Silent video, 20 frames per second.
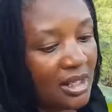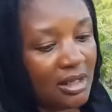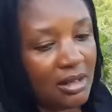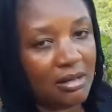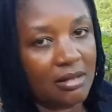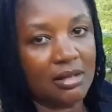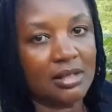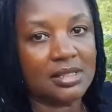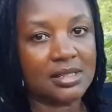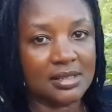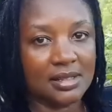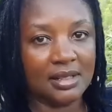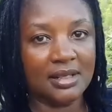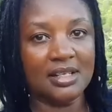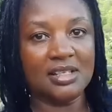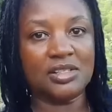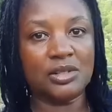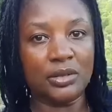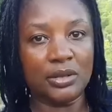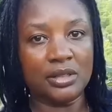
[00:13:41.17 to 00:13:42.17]
This thing
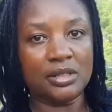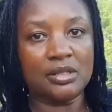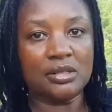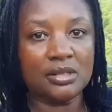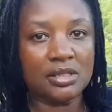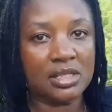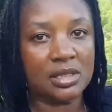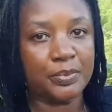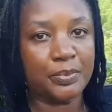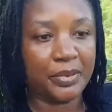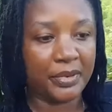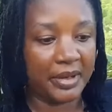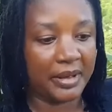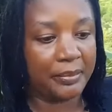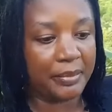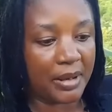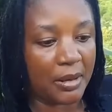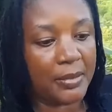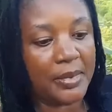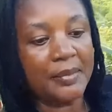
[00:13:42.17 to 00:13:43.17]
is going to spray
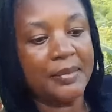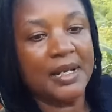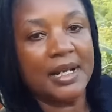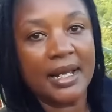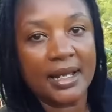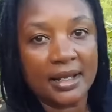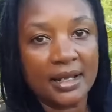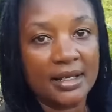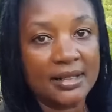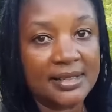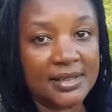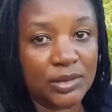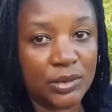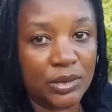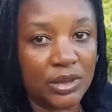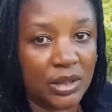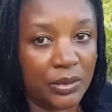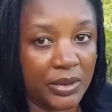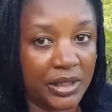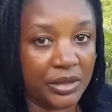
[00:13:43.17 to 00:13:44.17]
probably like a
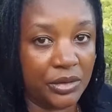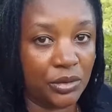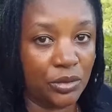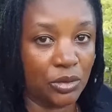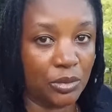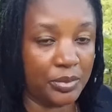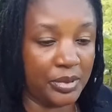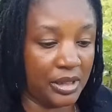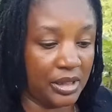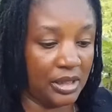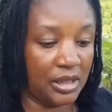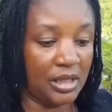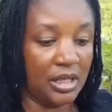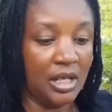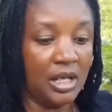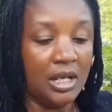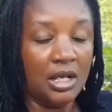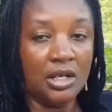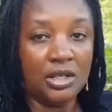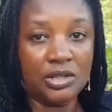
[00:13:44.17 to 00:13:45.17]
soda when you open it.
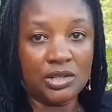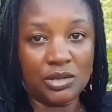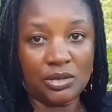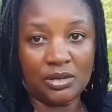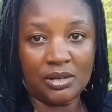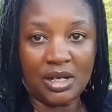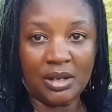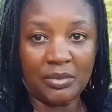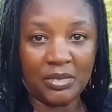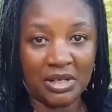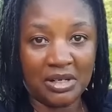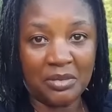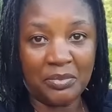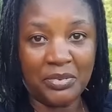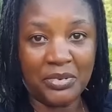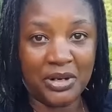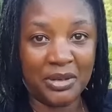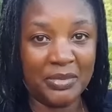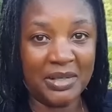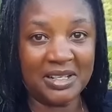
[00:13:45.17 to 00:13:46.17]
So I'm going to
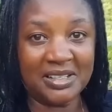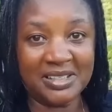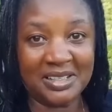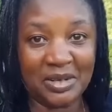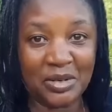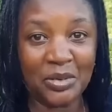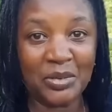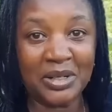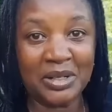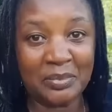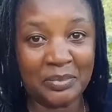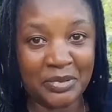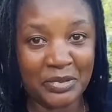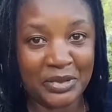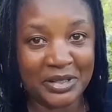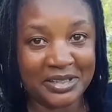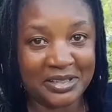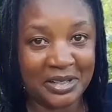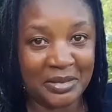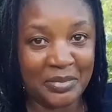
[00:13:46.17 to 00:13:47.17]
pour it, because I don't want to pour
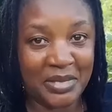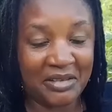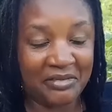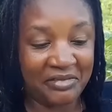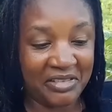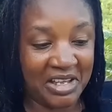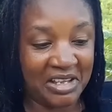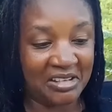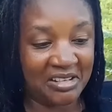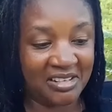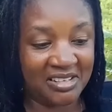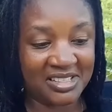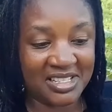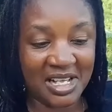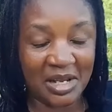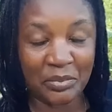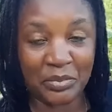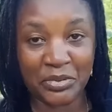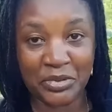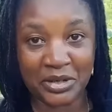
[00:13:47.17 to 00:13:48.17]
it on my fingers.
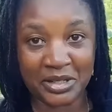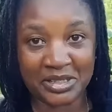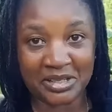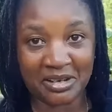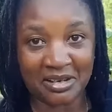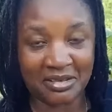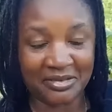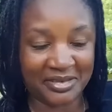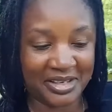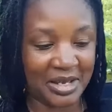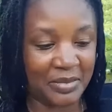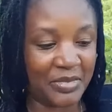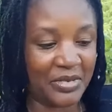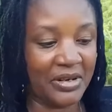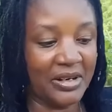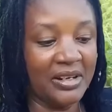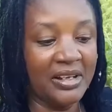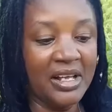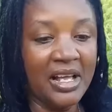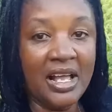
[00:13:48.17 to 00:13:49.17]
I'll pour it off
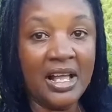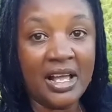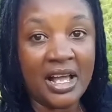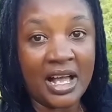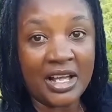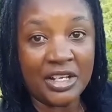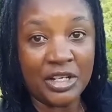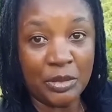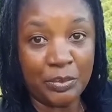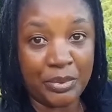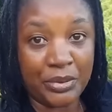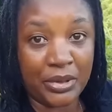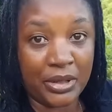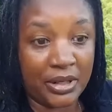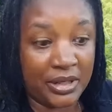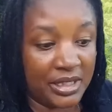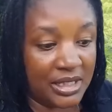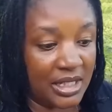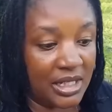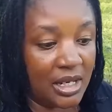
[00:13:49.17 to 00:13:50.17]
camera. You pour
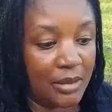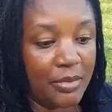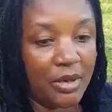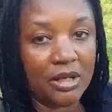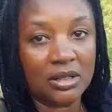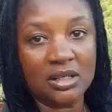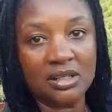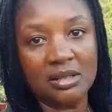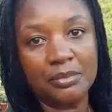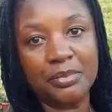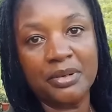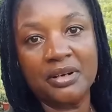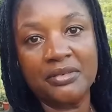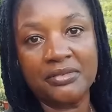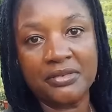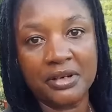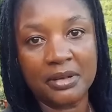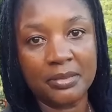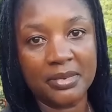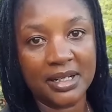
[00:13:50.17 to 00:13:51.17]
it in a bottle,
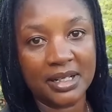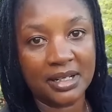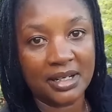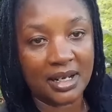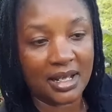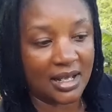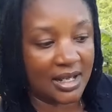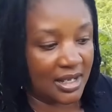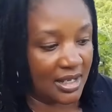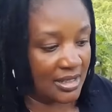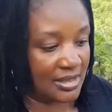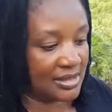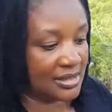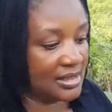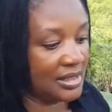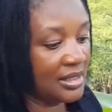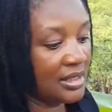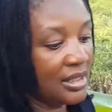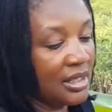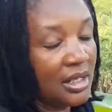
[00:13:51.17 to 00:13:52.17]
preferably glass.
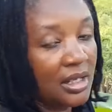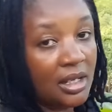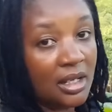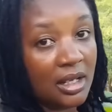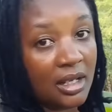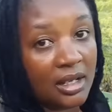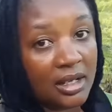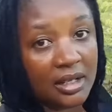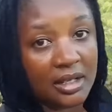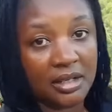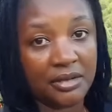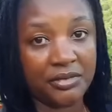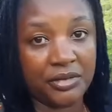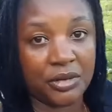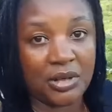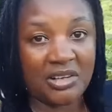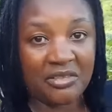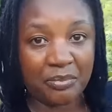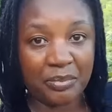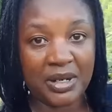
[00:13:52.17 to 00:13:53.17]
If you
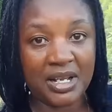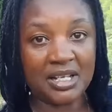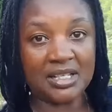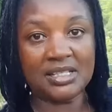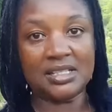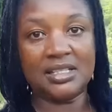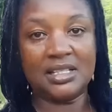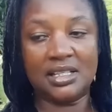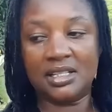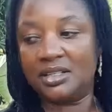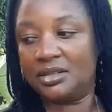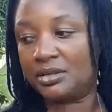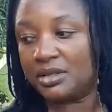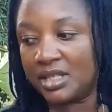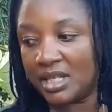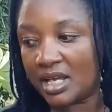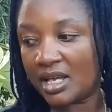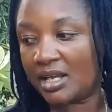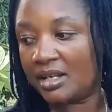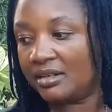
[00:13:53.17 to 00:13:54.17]
have plastic, you
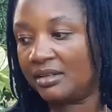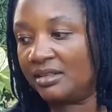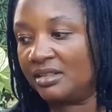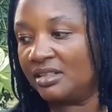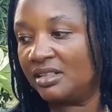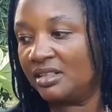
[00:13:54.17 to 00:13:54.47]
can.